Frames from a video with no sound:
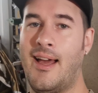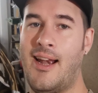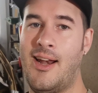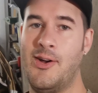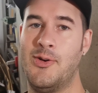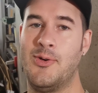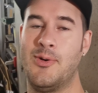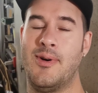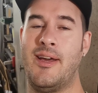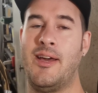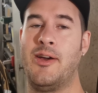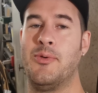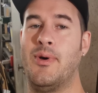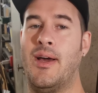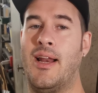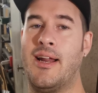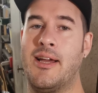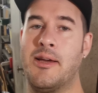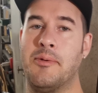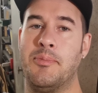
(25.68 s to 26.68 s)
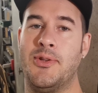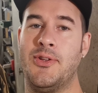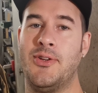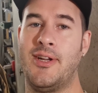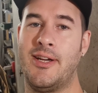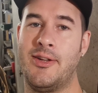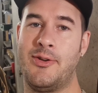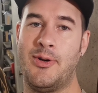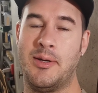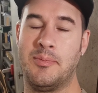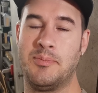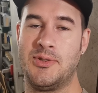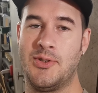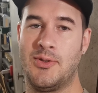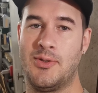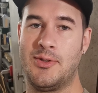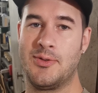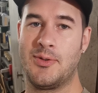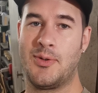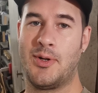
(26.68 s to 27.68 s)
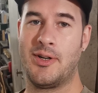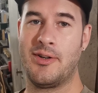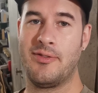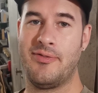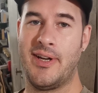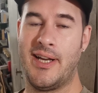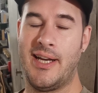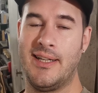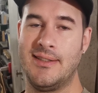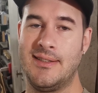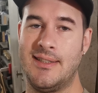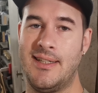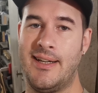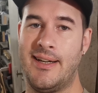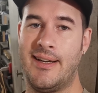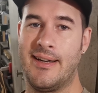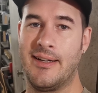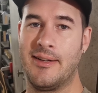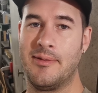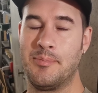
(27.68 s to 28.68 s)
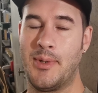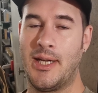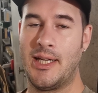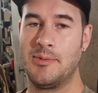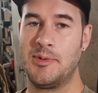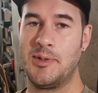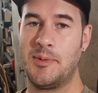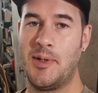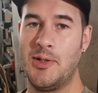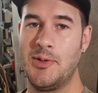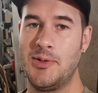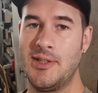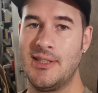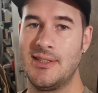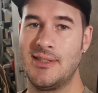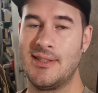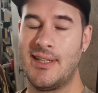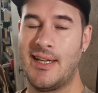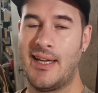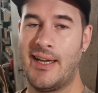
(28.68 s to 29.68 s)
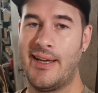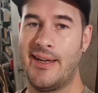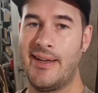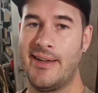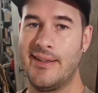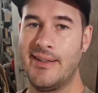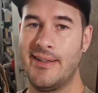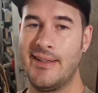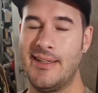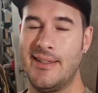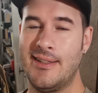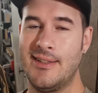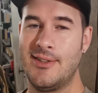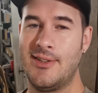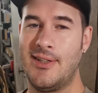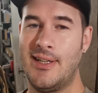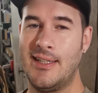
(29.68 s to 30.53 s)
Hello and welcome to another episode of SqEngineering. I'm Sritis, and in